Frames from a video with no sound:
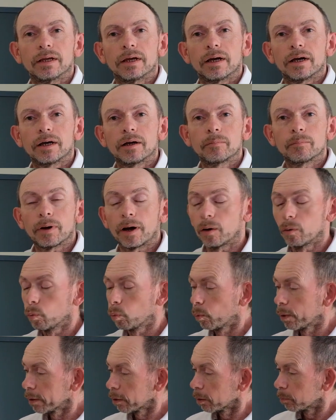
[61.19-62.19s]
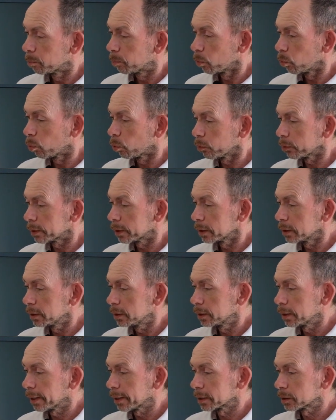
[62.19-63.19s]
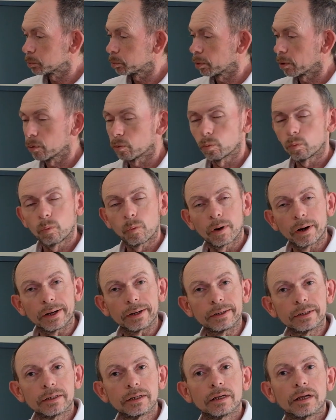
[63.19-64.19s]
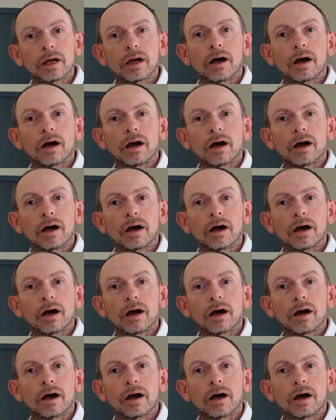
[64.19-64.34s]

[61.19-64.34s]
And when I bought the X-Pro1,